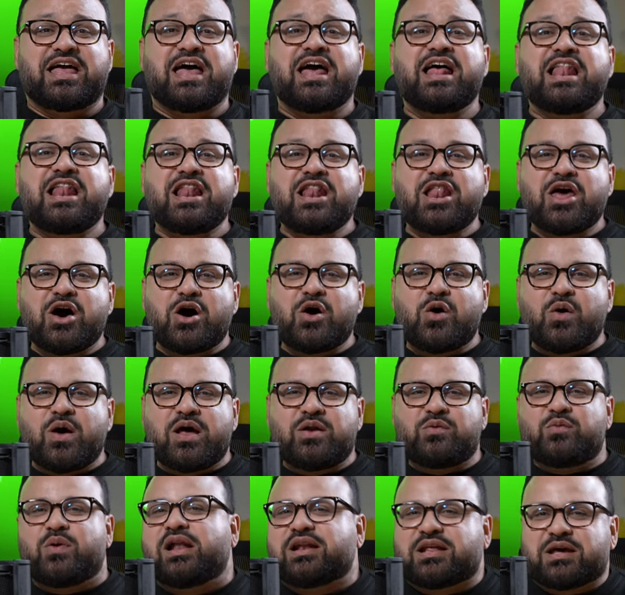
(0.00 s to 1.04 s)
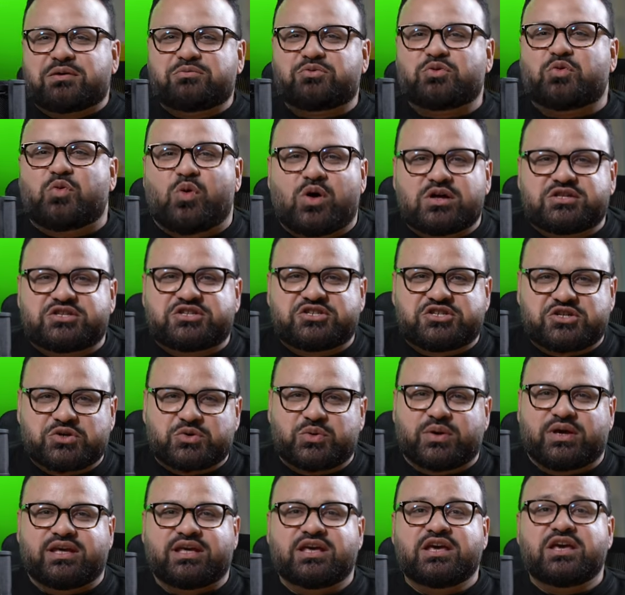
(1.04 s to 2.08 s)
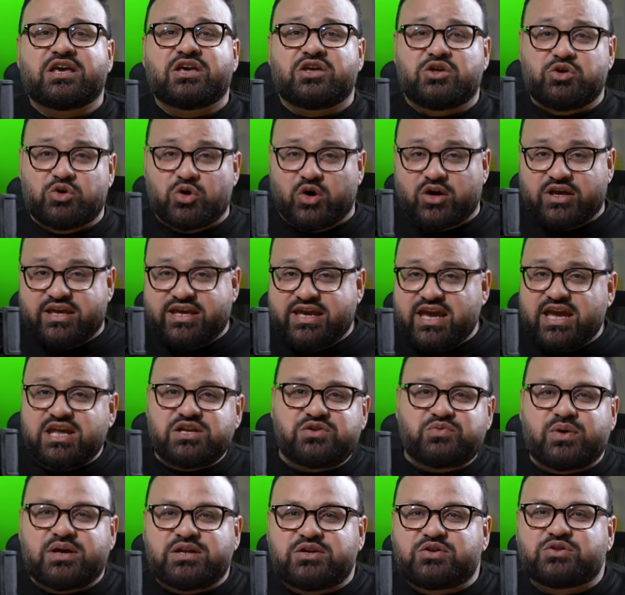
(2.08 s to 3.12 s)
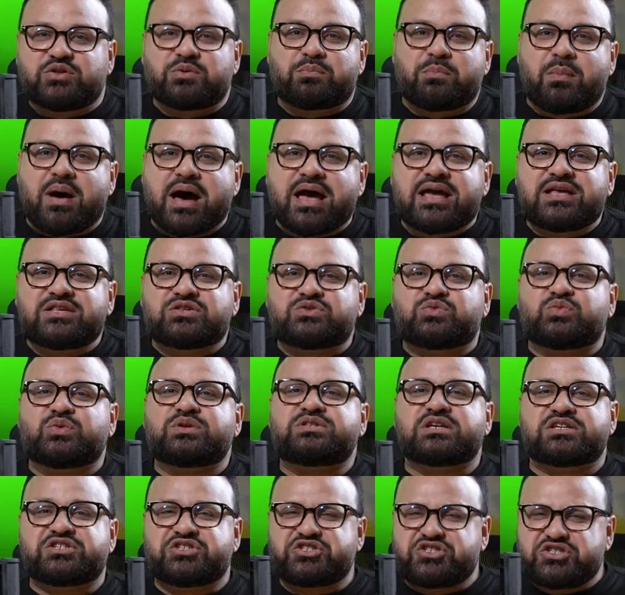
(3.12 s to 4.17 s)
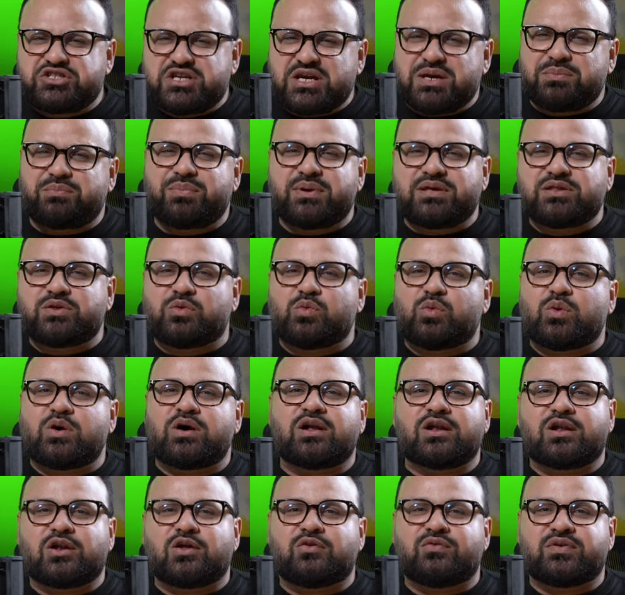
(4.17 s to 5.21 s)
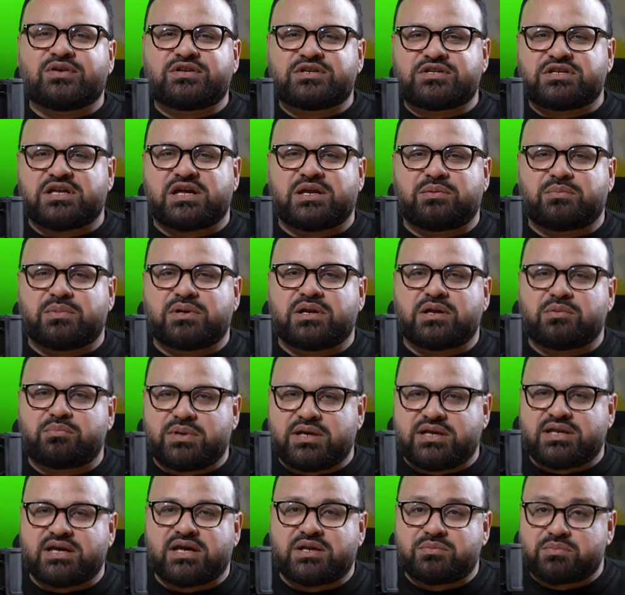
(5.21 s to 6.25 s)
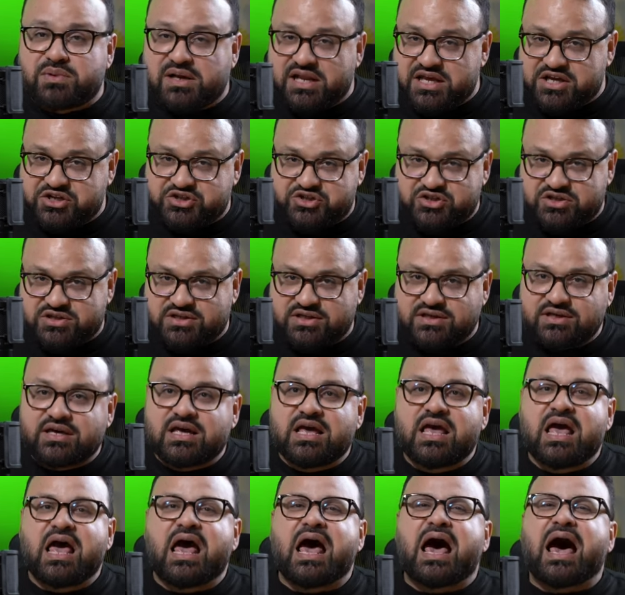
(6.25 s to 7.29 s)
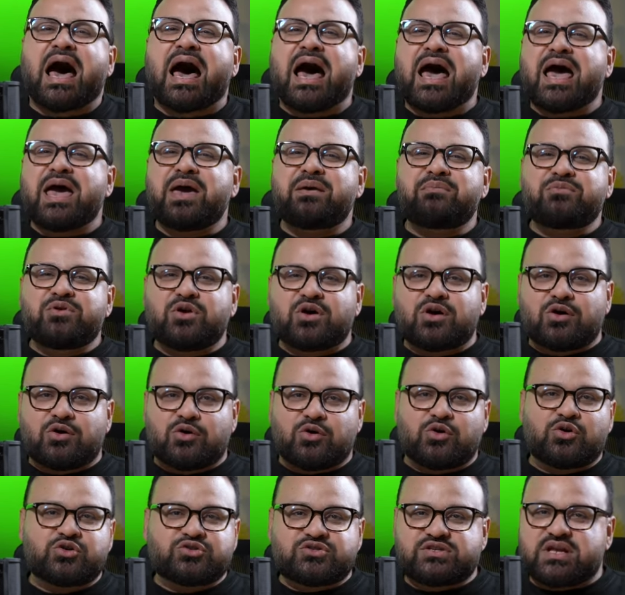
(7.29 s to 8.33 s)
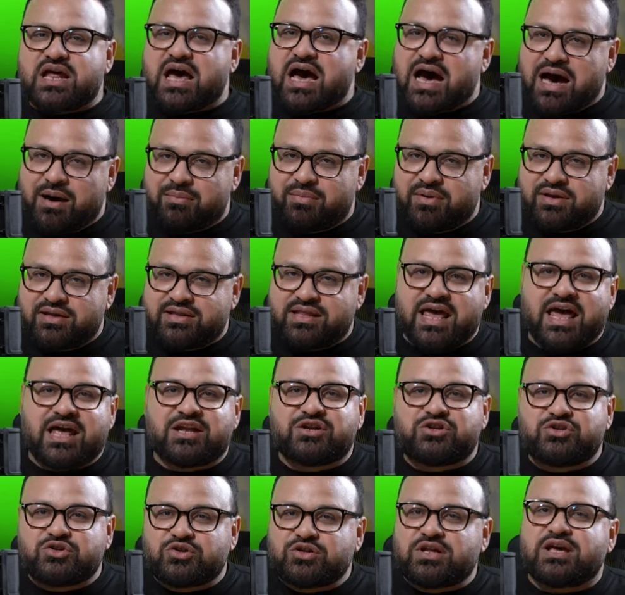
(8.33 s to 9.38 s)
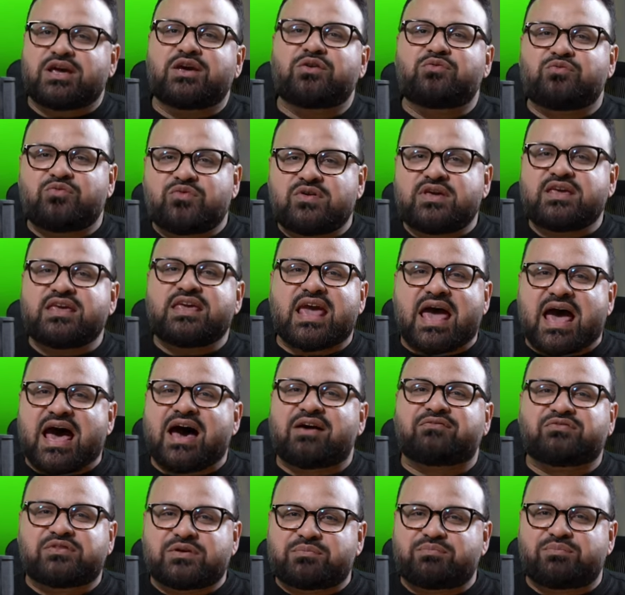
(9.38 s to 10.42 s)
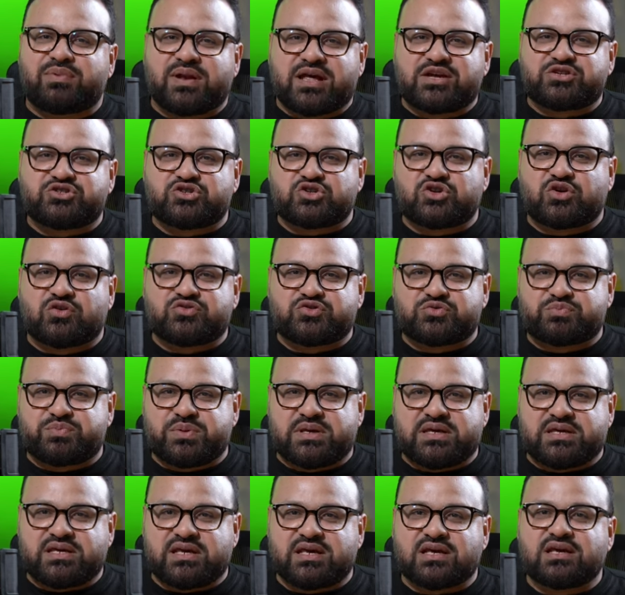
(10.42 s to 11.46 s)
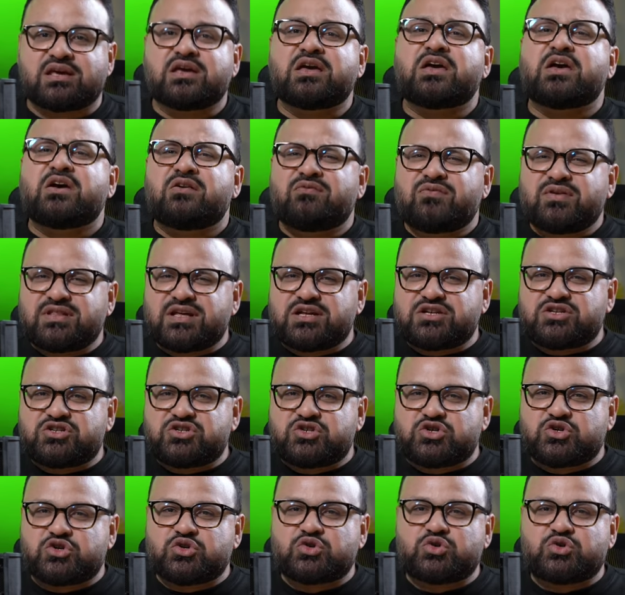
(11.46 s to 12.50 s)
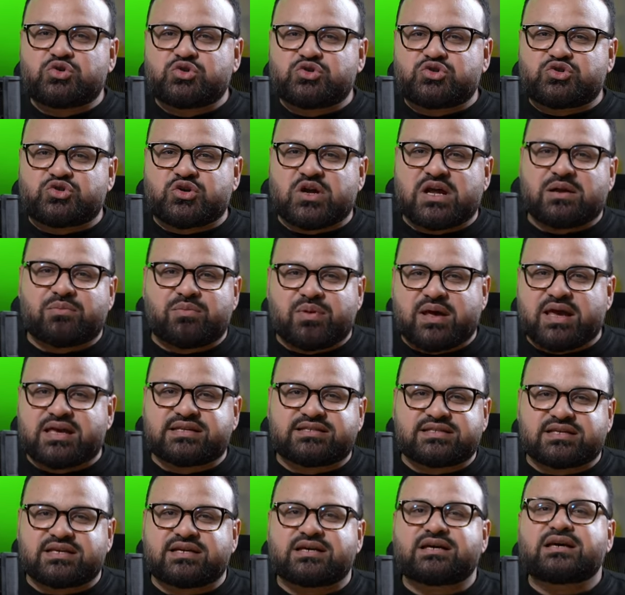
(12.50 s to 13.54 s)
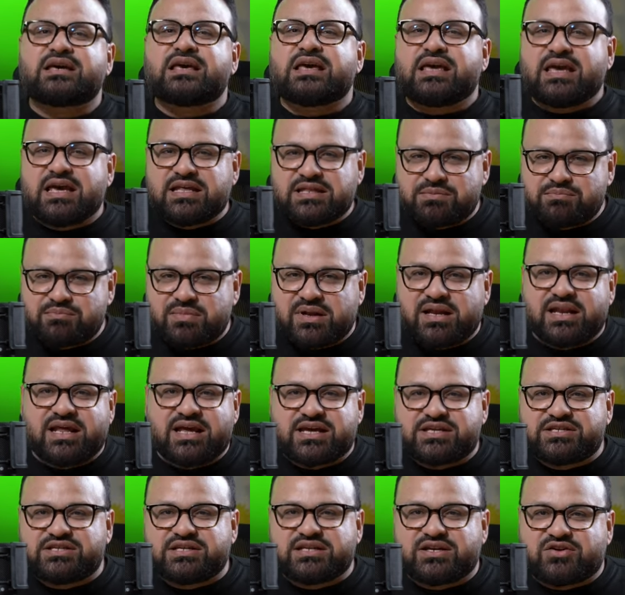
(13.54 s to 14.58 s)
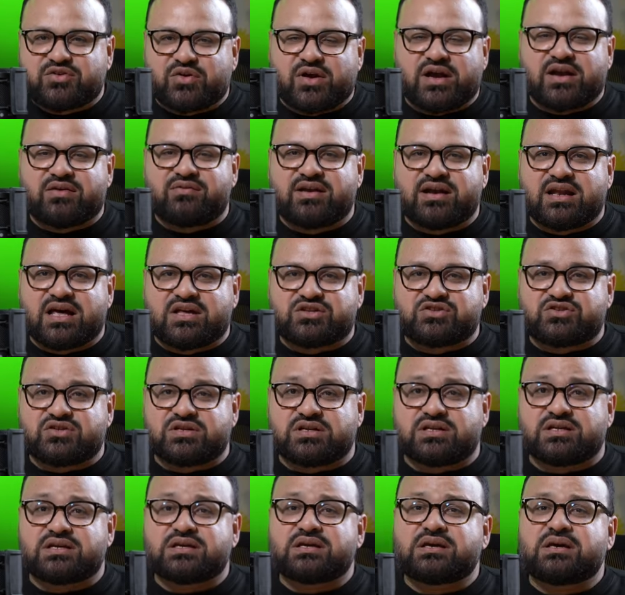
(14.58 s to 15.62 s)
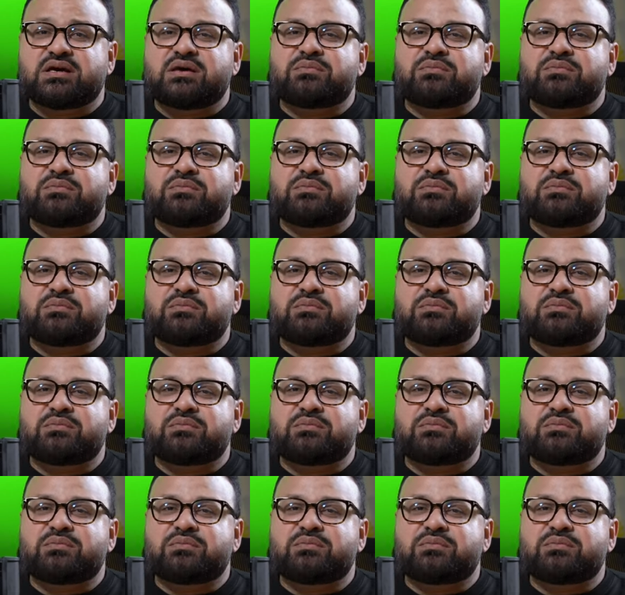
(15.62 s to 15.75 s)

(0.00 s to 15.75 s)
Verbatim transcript: Hello and welcome to What's Stew-ing, your gateway to the minds which are shaping the world of entertainment and media in Malaysia. I am your host Abid, and today we have the pleasure of speaking with a true trailblazer in the Malaysian creative industry,